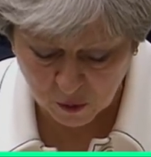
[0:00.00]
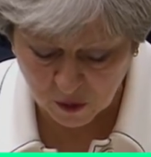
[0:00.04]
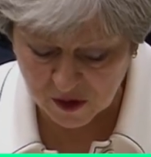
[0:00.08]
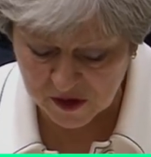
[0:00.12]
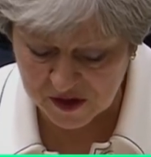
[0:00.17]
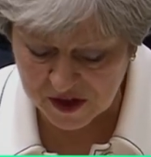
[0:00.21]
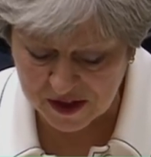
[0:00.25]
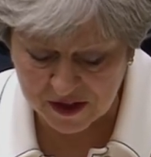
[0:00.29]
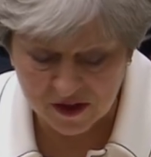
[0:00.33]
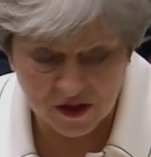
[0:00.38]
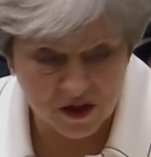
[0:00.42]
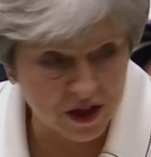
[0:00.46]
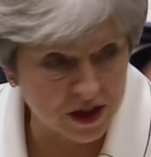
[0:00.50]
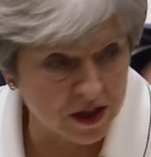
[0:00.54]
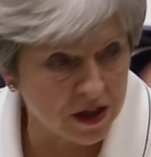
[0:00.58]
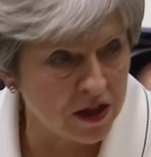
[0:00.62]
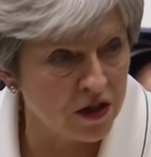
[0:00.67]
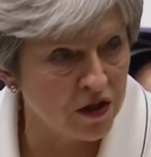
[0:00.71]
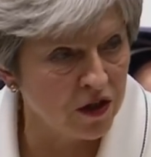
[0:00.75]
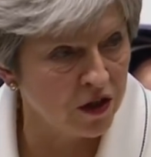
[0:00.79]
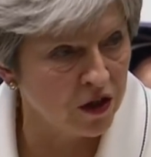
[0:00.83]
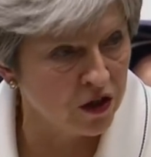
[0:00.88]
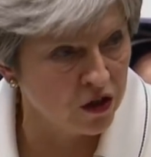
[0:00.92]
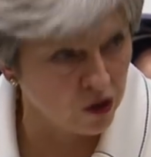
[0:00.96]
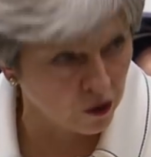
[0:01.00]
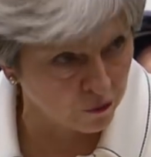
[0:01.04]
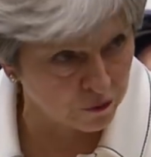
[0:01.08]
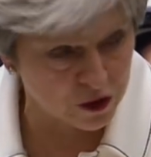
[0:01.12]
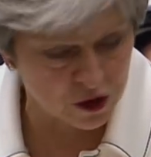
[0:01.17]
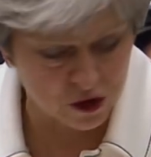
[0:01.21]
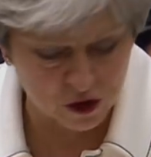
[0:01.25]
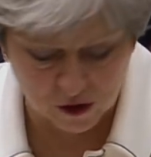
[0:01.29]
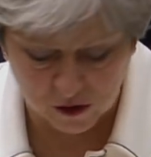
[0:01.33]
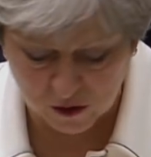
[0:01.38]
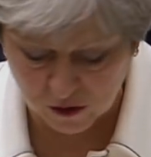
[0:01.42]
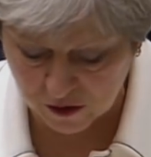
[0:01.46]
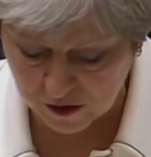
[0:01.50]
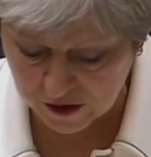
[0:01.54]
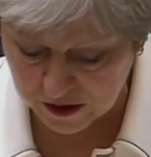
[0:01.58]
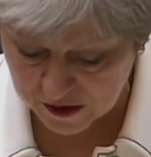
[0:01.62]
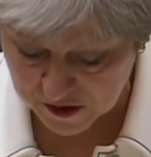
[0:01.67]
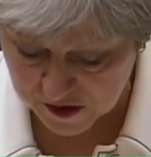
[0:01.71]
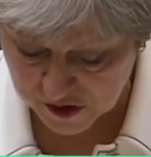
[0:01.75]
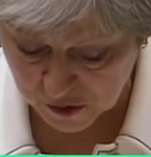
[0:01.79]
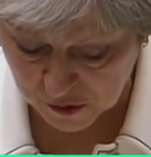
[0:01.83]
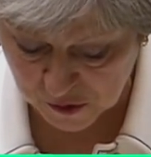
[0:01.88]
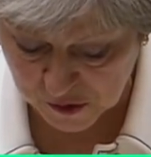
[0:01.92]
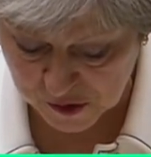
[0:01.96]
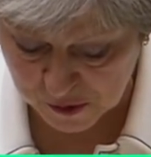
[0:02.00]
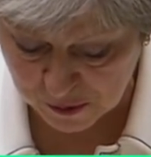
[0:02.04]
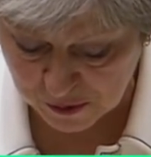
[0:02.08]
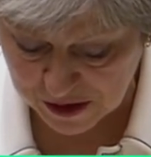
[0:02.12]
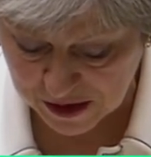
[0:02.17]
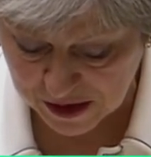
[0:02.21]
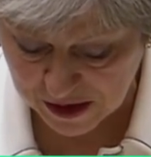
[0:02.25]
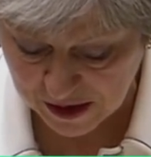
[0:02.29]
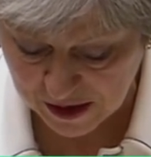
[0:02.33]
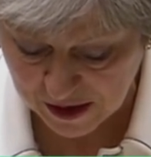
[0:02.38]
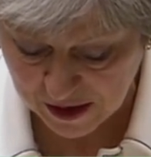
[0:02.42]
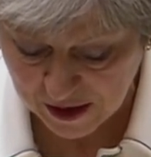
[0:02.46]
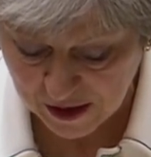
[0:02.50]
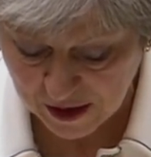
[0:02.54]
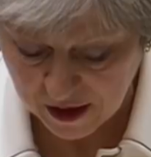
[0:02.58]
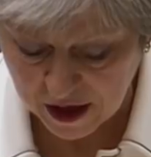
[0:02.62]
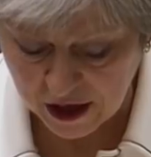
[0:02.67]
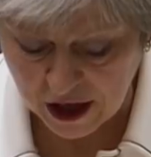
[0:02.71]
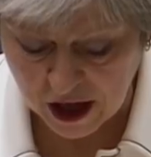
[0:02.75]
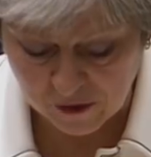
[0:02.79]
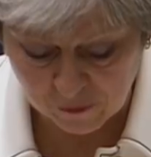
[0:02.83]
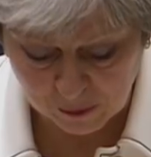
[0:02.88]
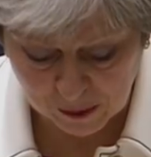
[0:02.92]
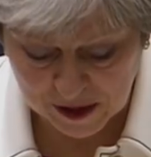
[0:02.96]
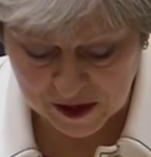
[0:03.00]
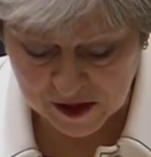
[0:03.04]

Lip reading: it was indeed a Novichok in Salisbury, and